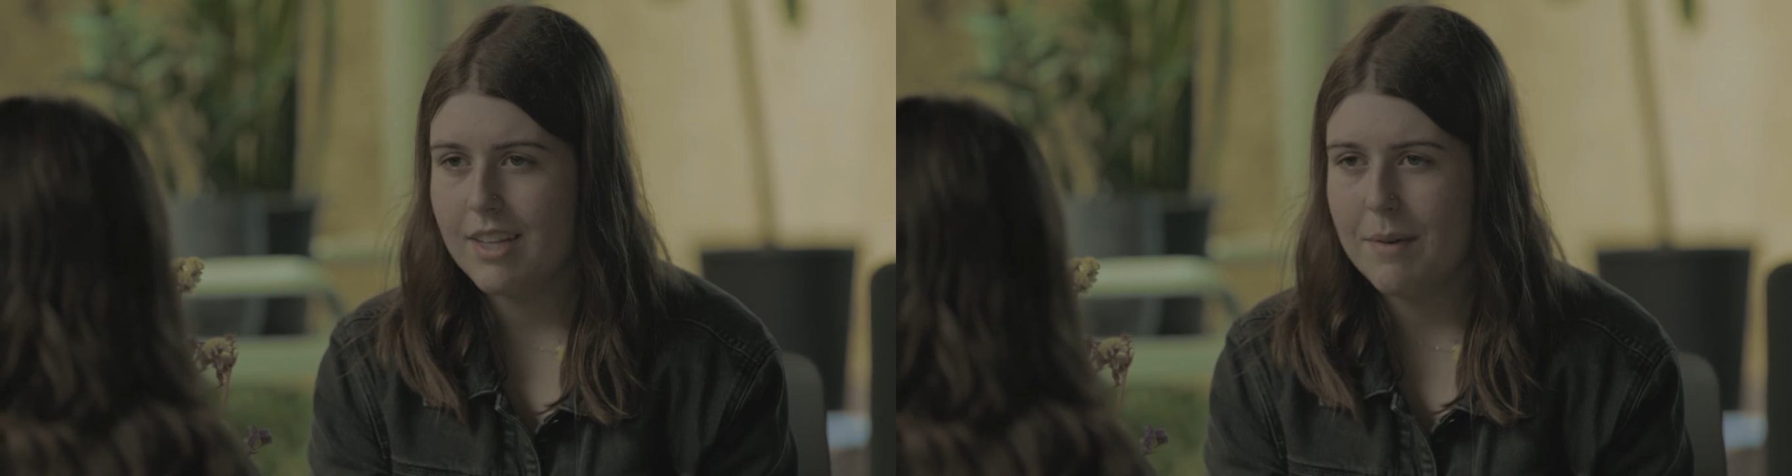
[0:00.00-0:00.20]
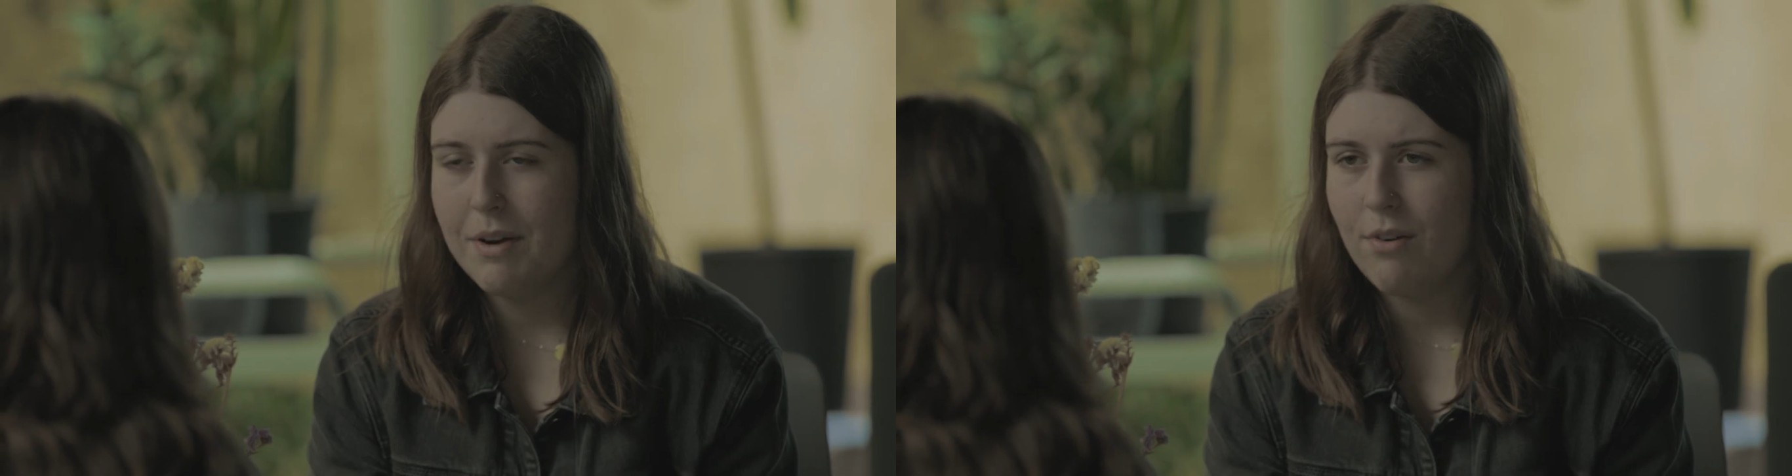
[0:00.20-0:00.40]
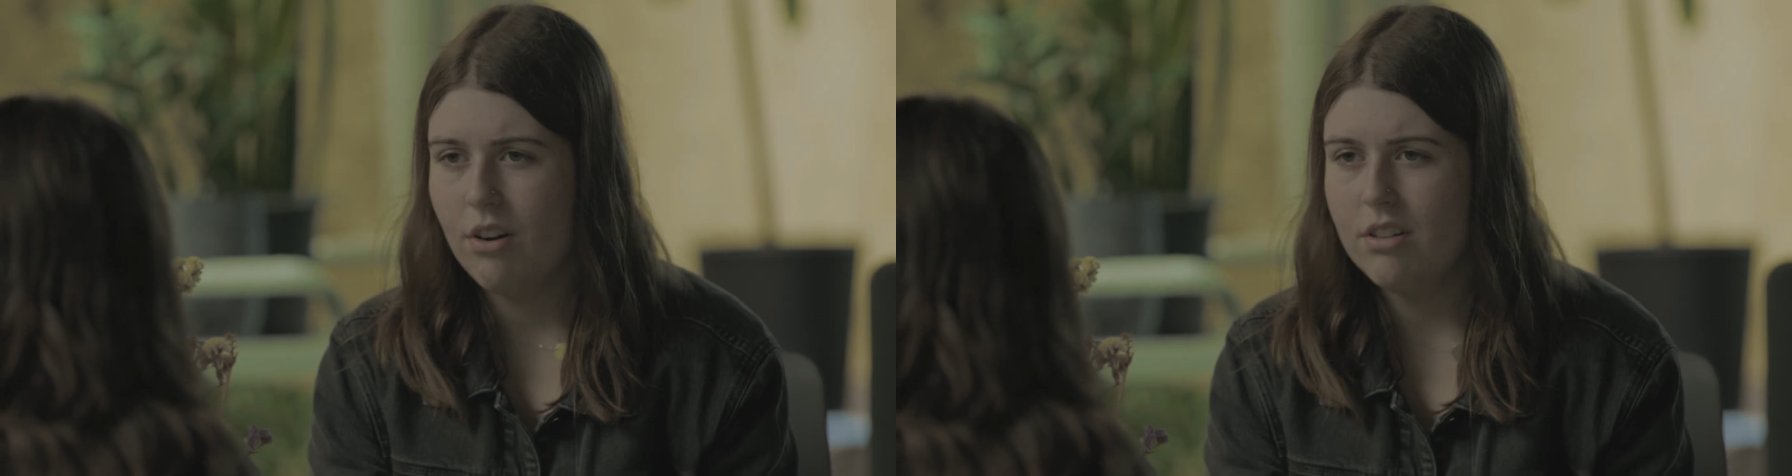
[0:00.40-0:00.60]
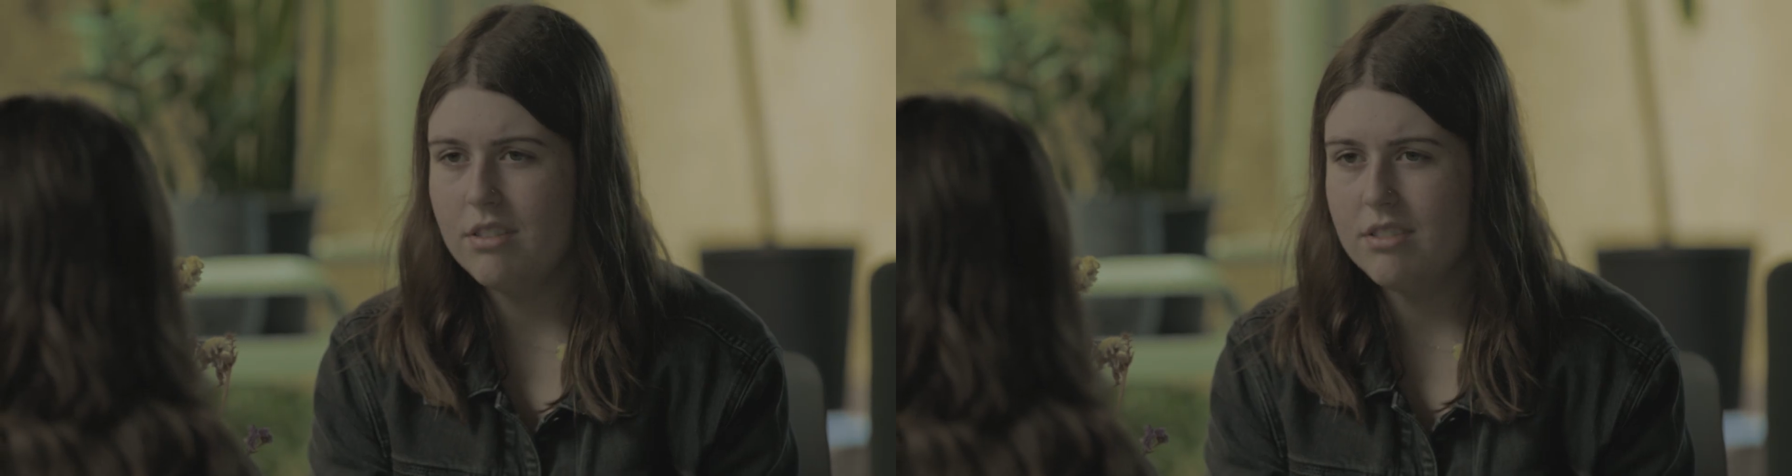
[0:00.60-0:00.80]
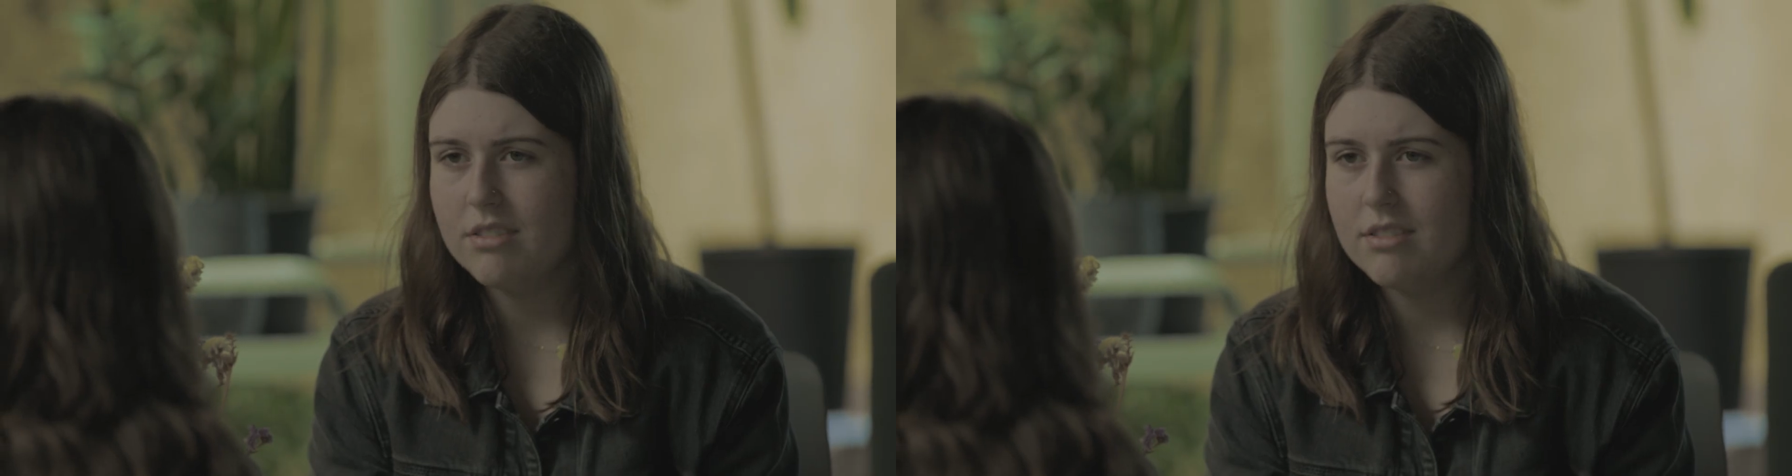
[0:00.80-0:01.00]
Am I
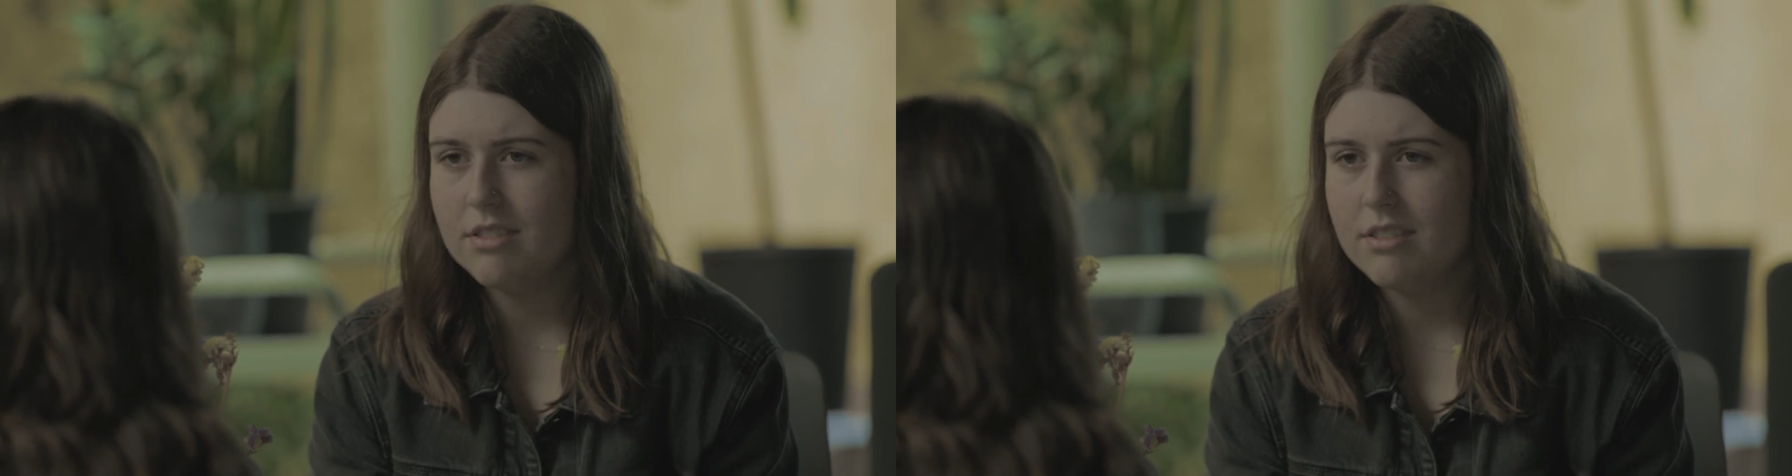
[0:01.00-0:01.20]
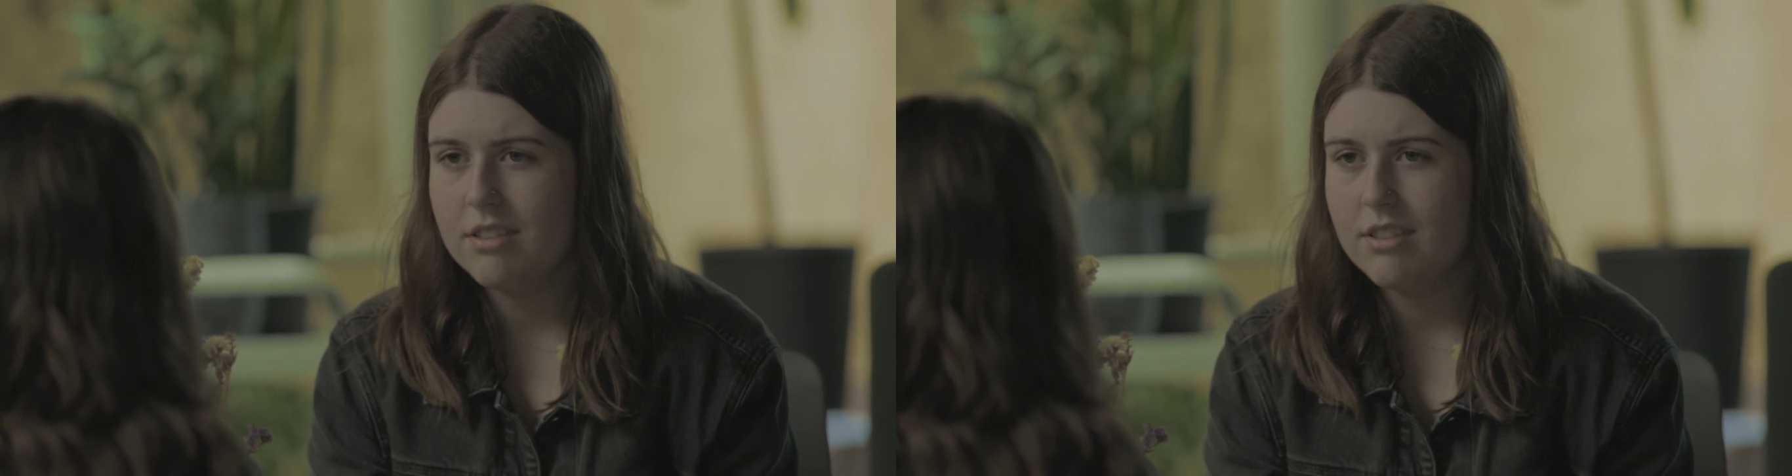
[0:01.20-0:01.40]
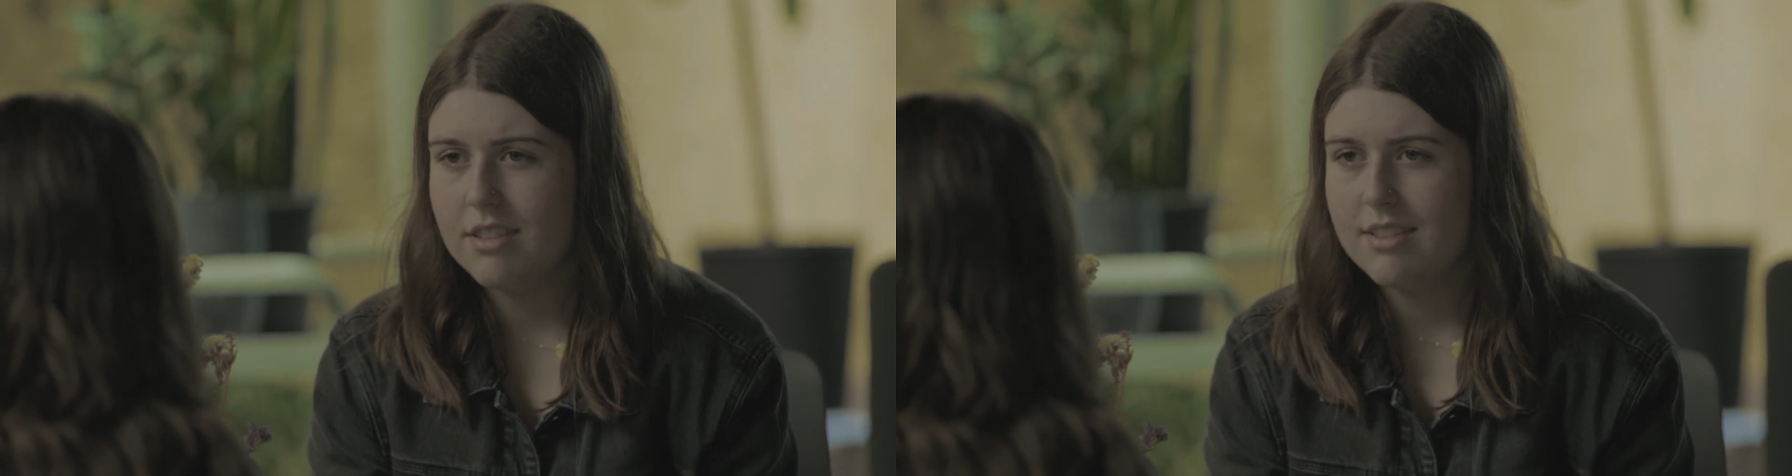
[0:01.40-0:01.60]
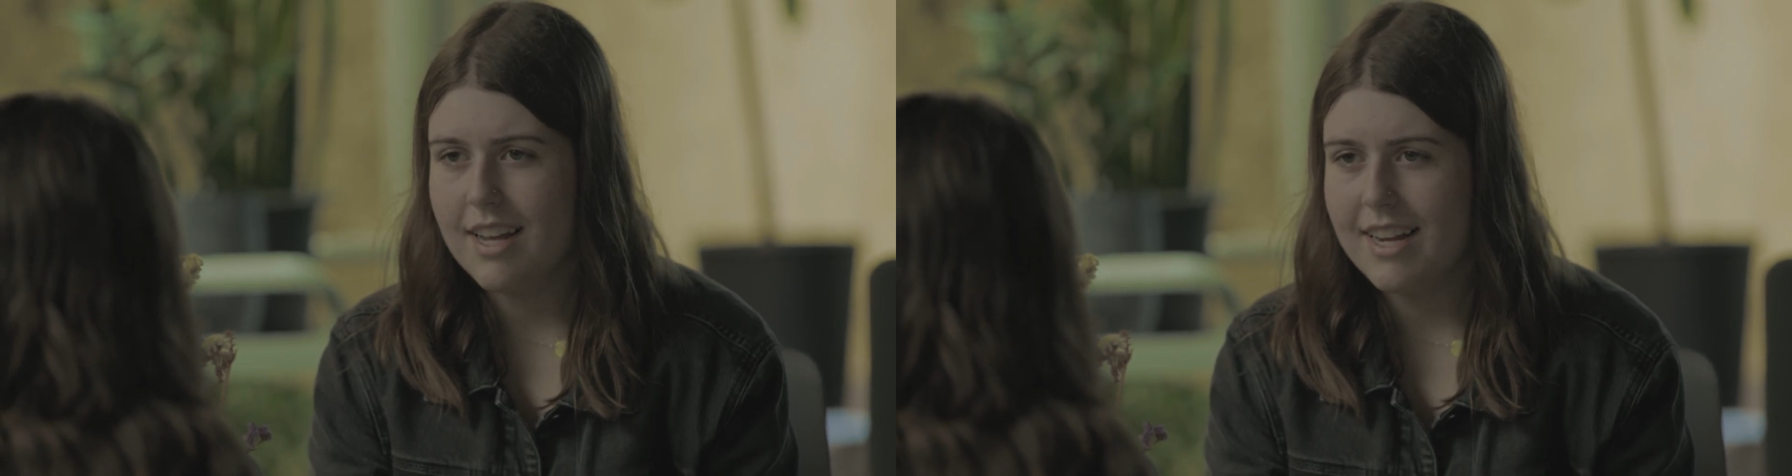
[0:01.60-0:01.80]
wrong? Doesn't